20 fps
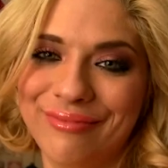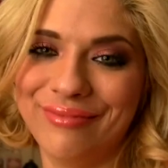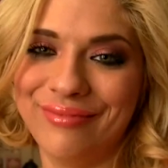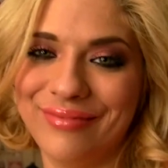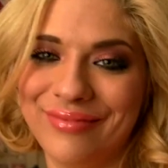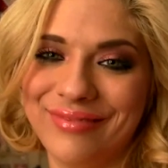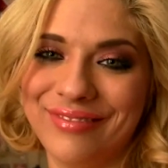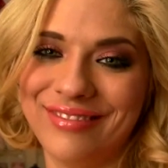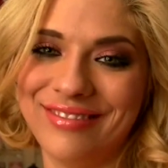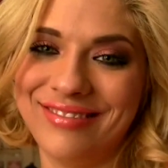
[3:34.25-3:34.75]

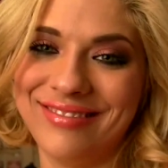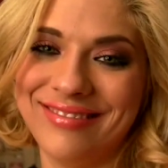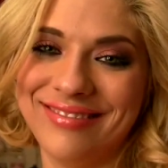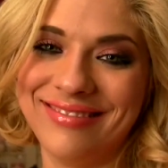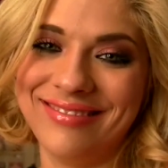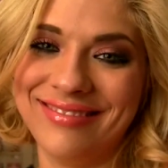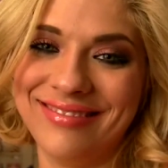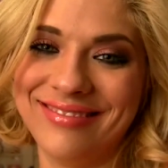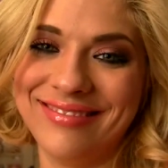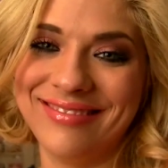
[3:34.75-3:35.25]
When did the
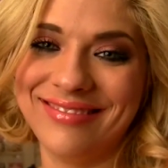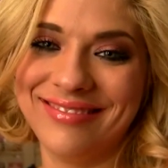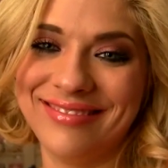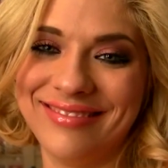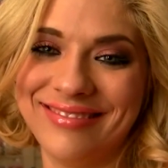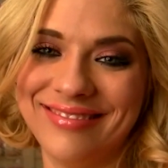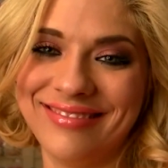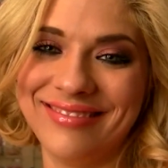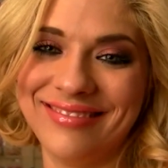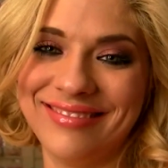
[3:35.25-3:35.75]
duckling
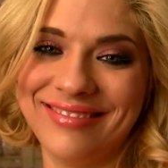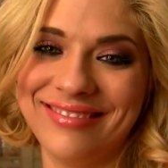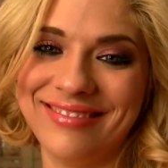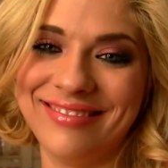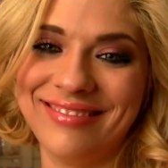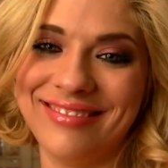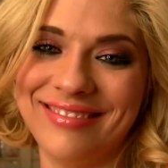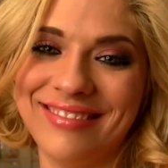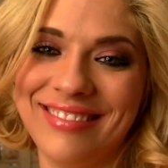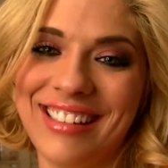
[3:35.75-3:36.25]
turn into a
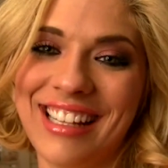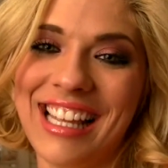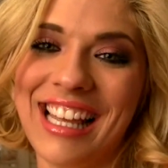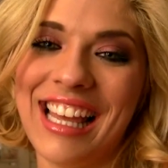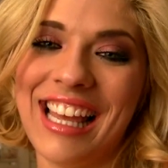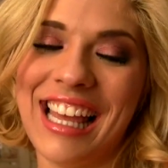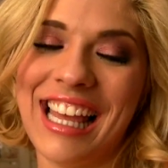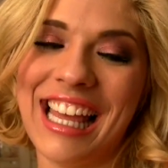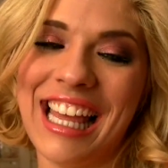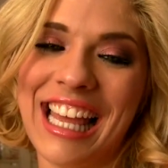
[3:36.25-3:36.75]
swan? At
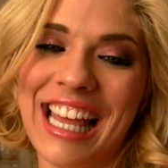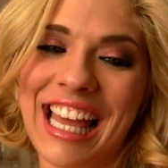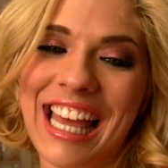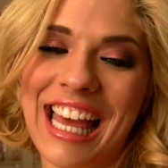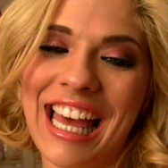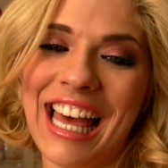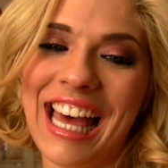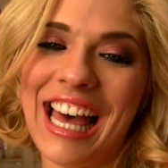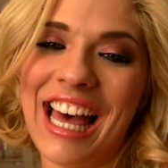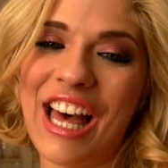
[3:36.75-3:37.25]
what age?
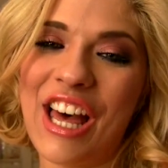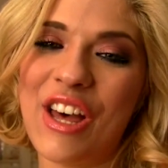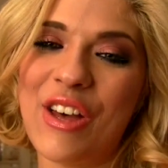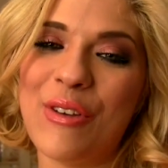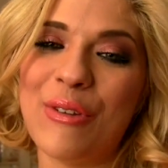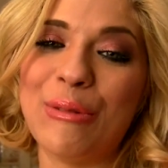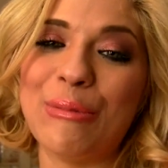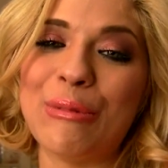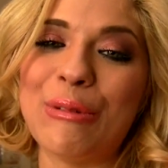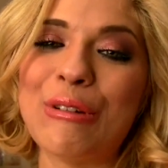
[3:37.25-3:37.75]

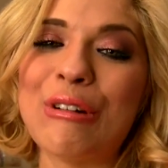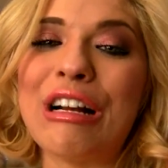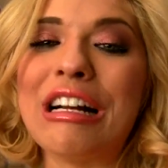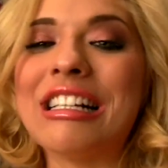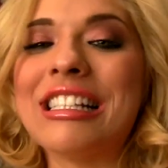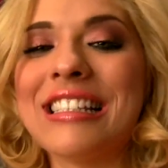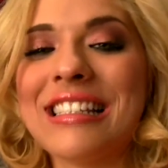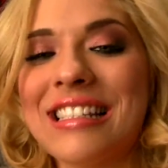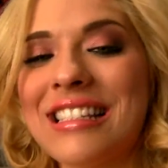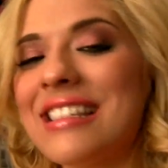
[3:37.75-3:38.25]

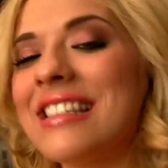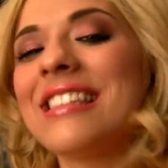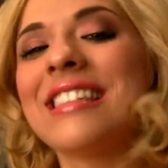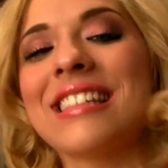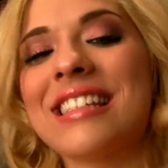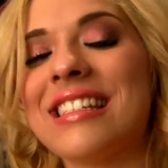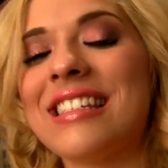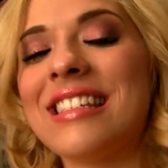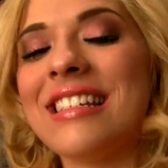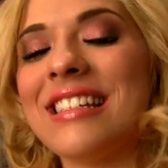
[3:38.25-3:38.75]
Around
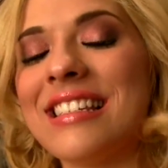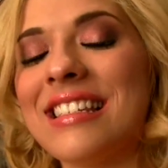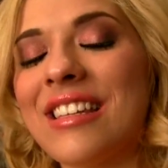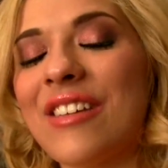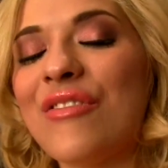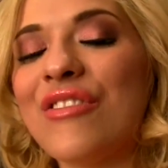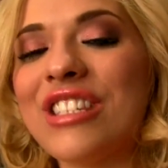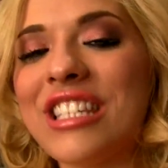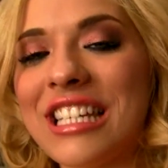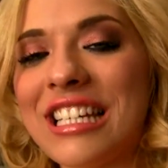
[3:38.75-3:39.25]
16 and
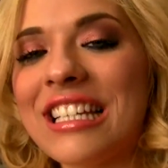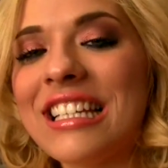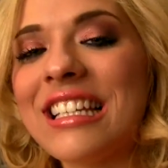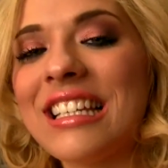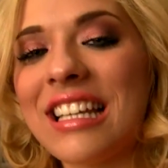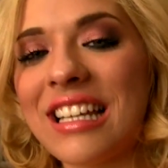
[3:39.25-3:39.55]
17.